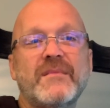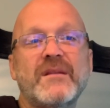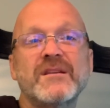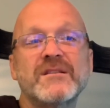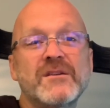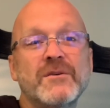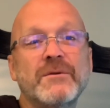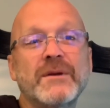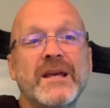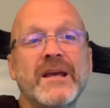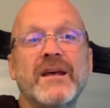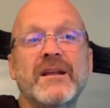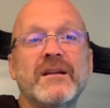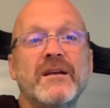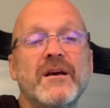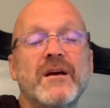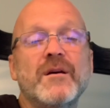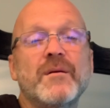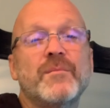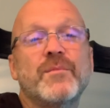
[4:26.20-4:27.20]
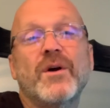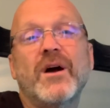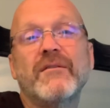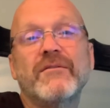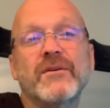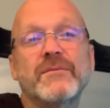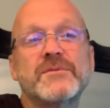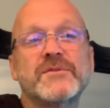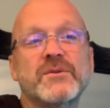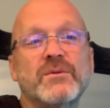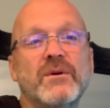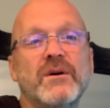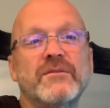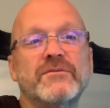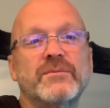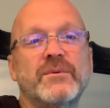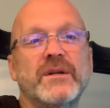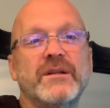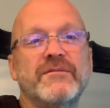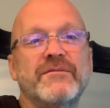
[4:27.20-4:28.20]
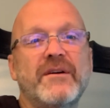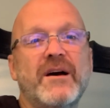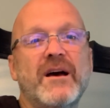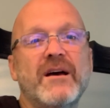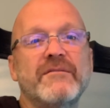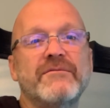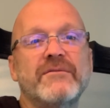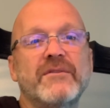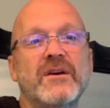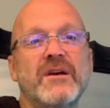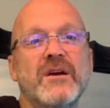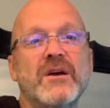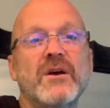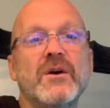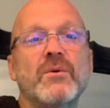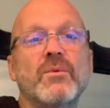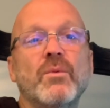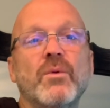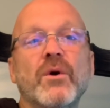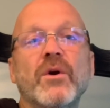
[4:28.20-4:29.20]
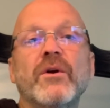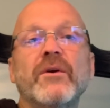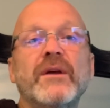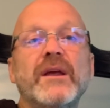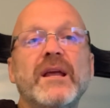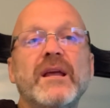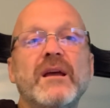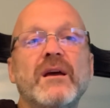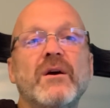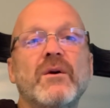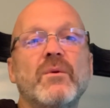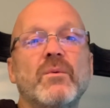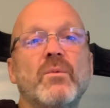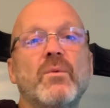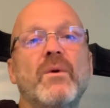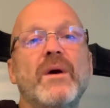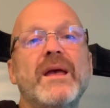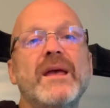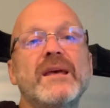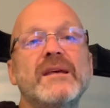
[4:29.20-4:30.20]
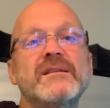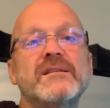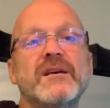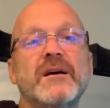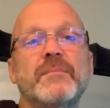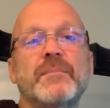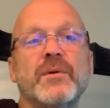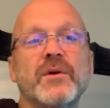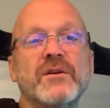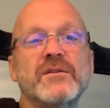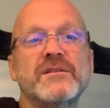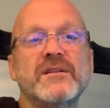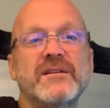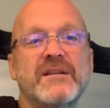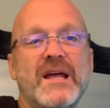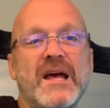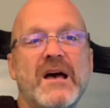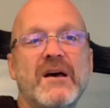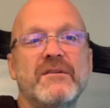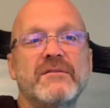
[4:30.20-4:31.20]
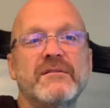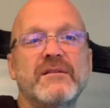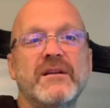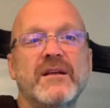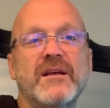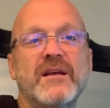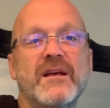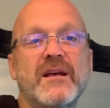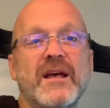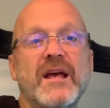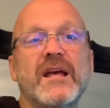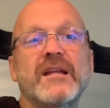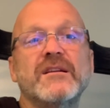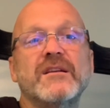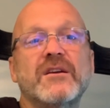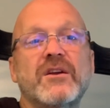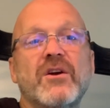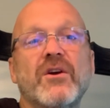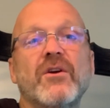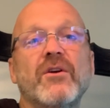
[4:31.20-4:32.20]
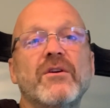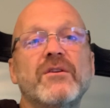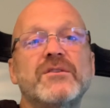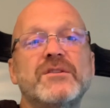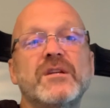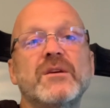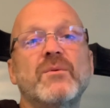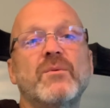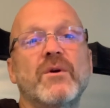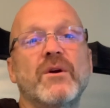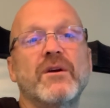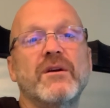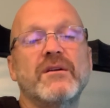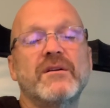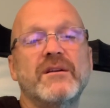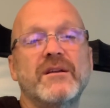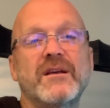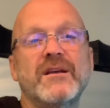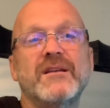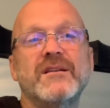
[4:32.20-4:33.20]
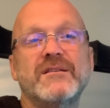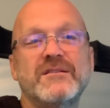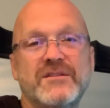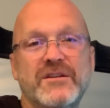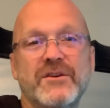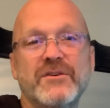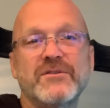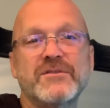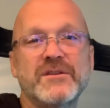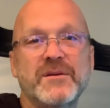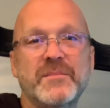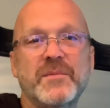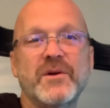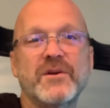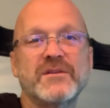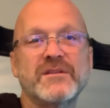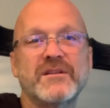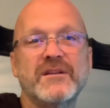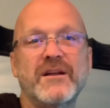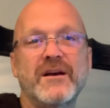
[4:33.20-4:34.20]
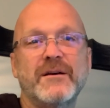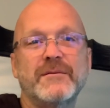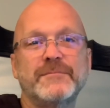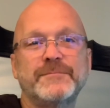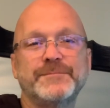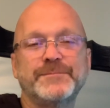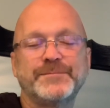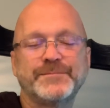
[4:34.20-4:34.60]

So again, Proverbs 12 25. Worry weighs a person down, an encouraging word cheers a person up.